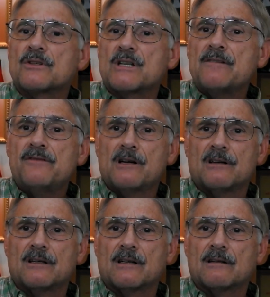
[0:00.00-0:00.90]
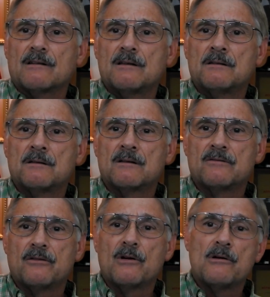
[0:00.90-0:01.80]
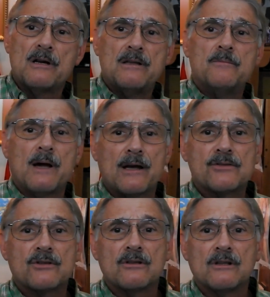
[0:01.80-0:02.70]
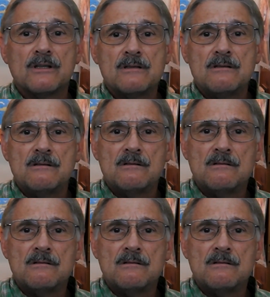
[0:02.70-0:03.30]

sapphire in it. Very masculine.